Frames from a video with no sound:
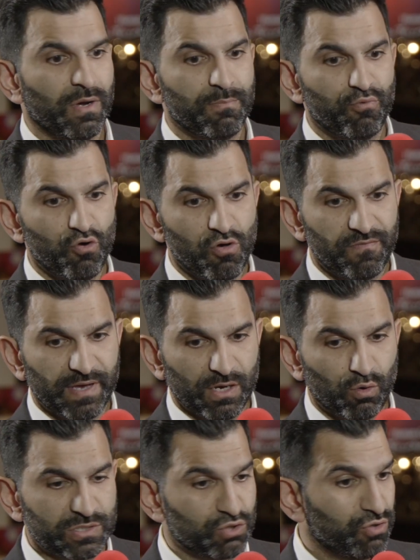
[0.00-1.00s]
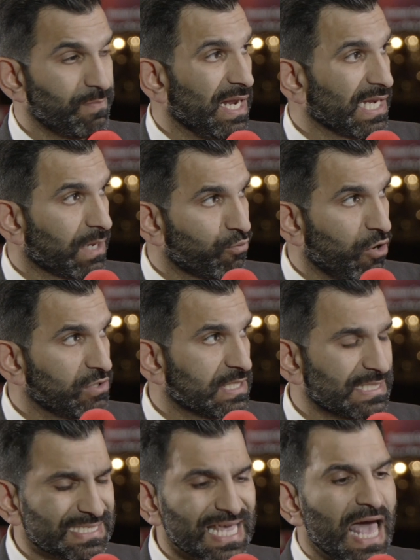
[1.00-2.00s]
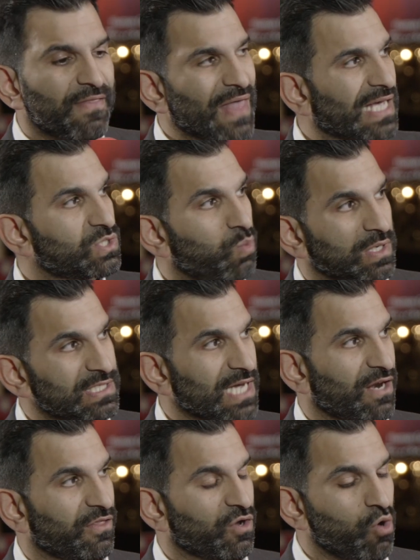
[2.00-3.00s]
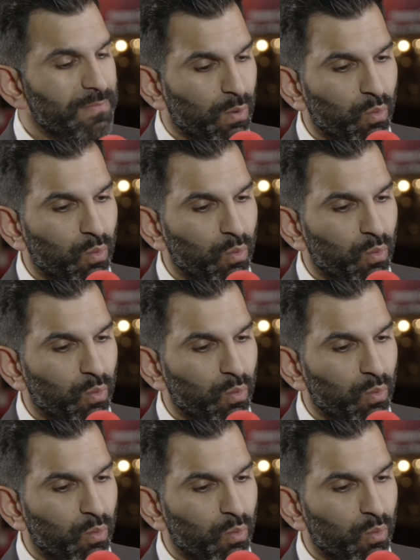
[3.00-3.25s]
for improving or streamlining processes, that's one side of the coin.